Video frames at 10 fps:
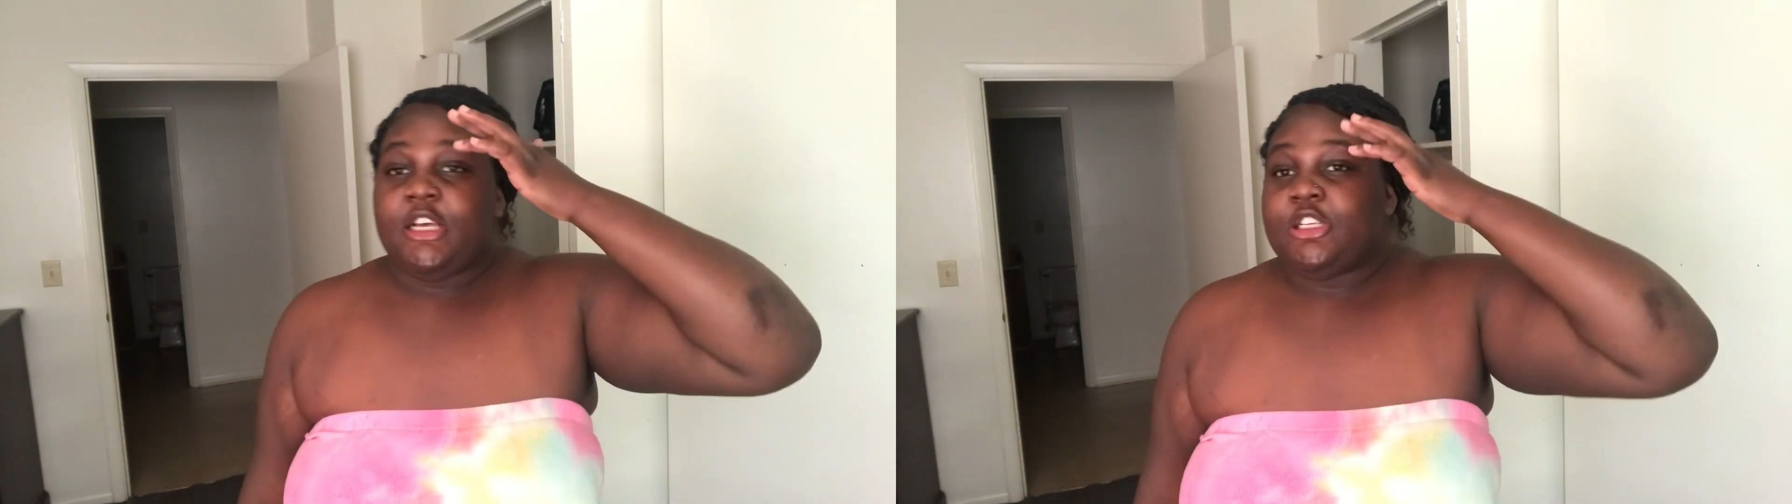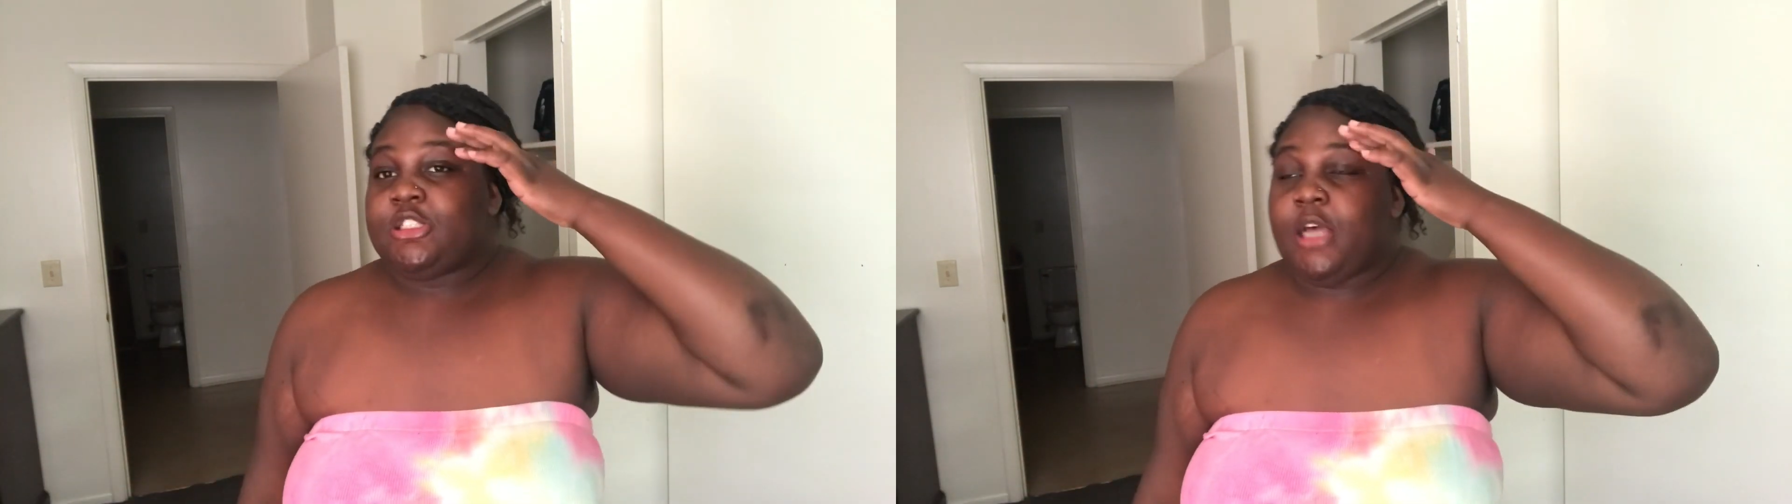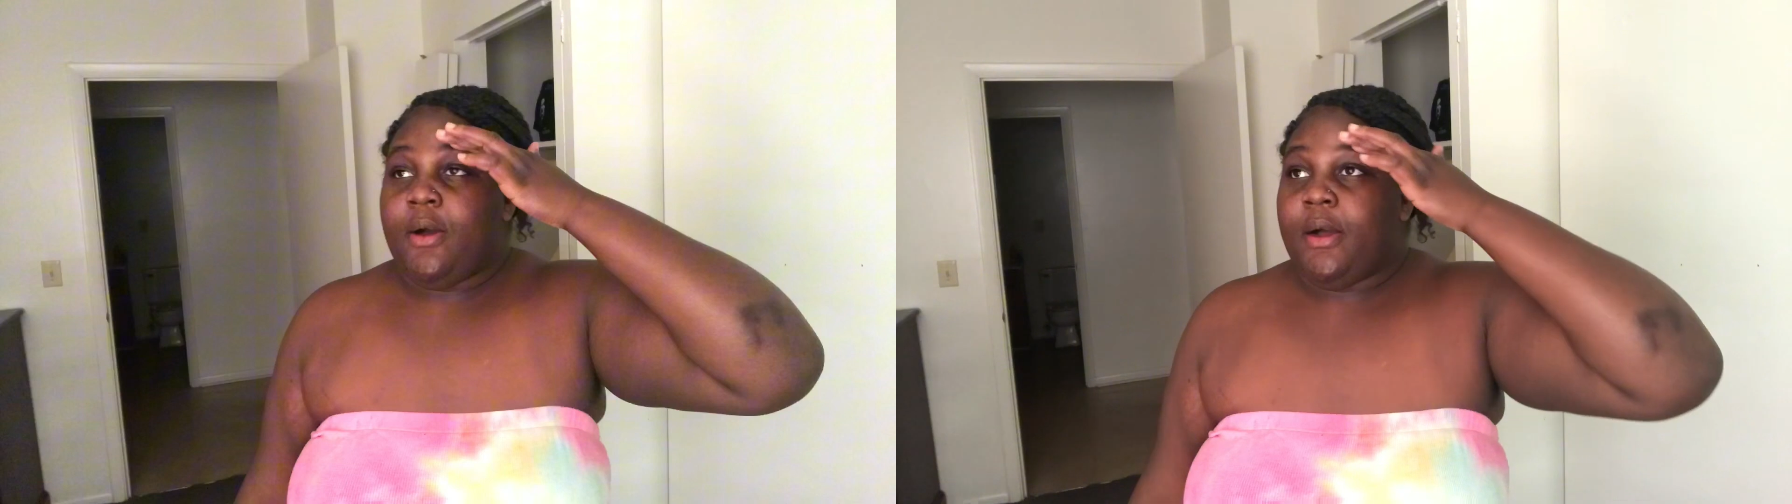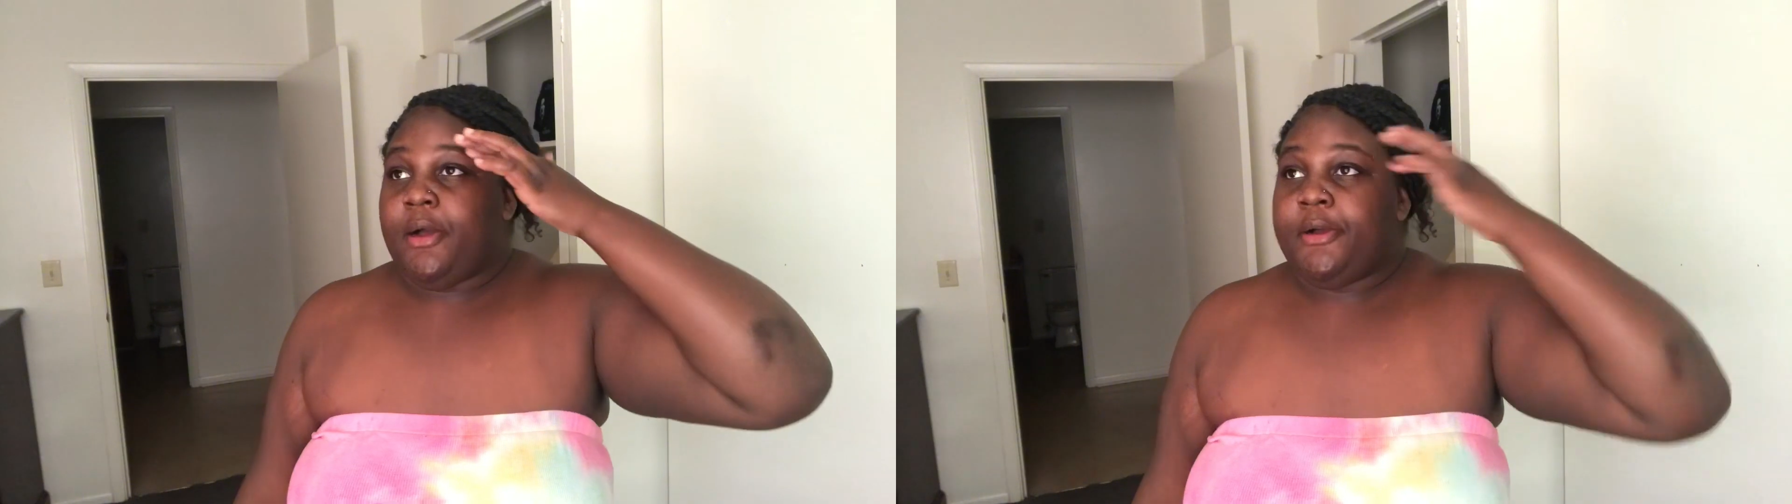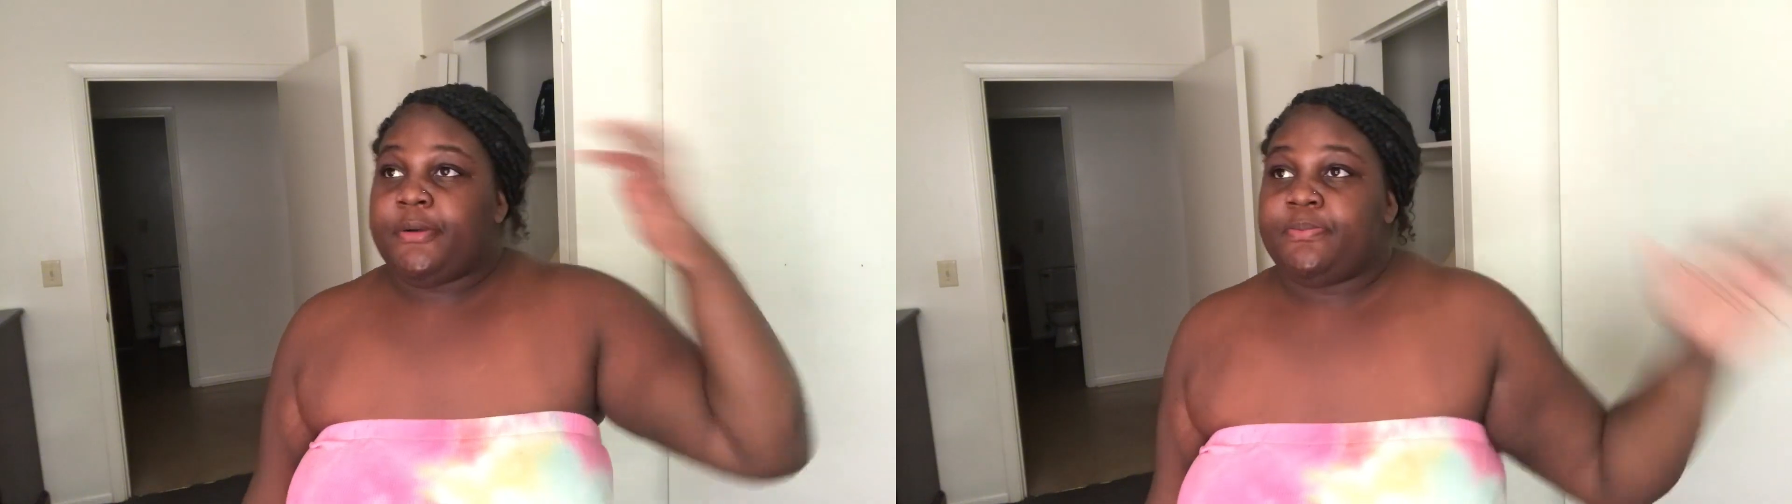so
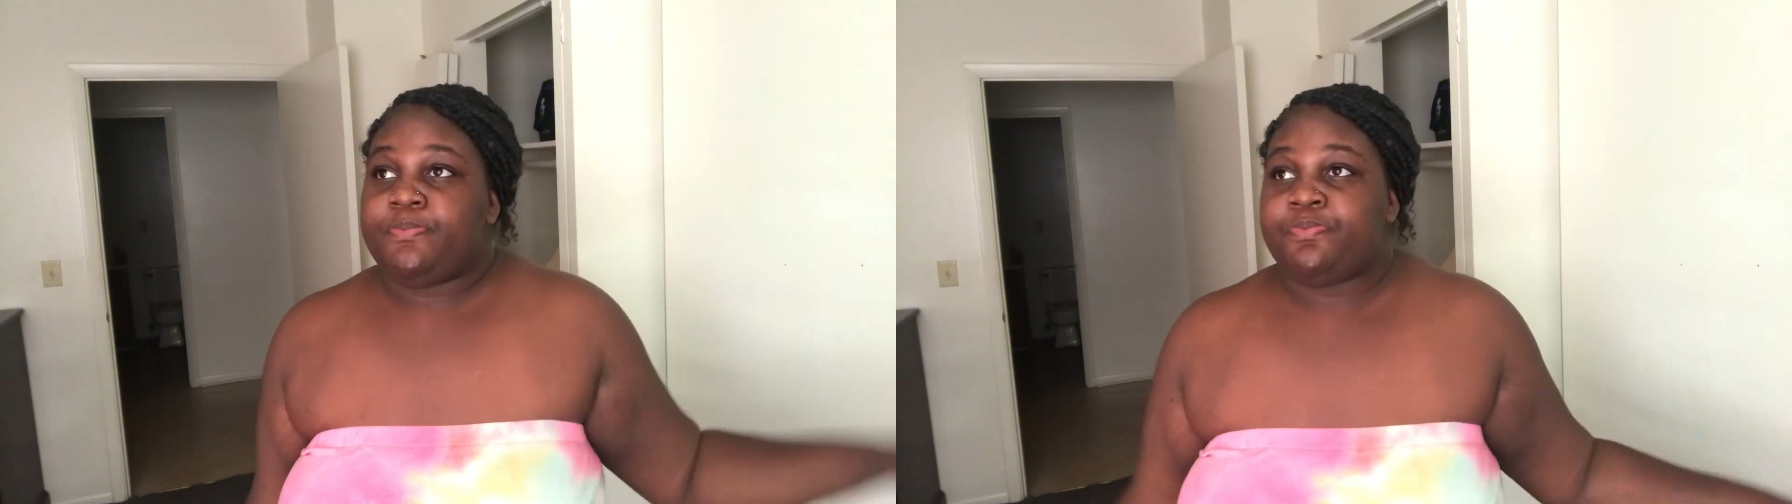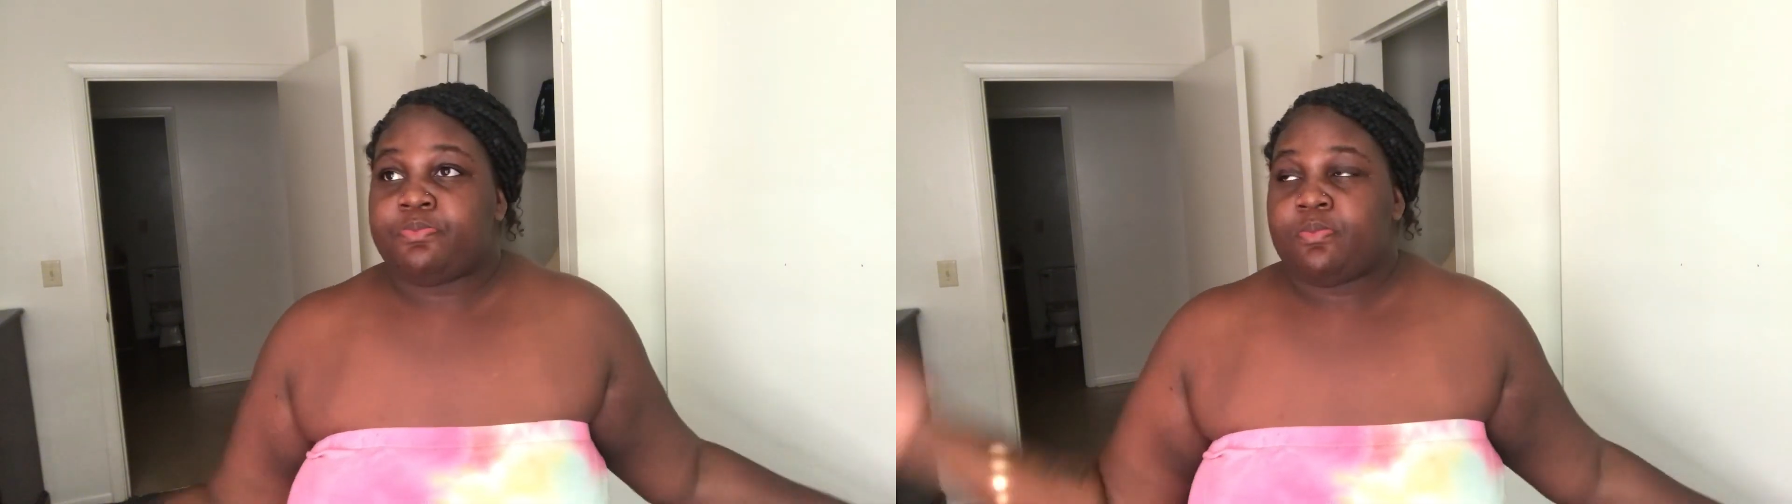um,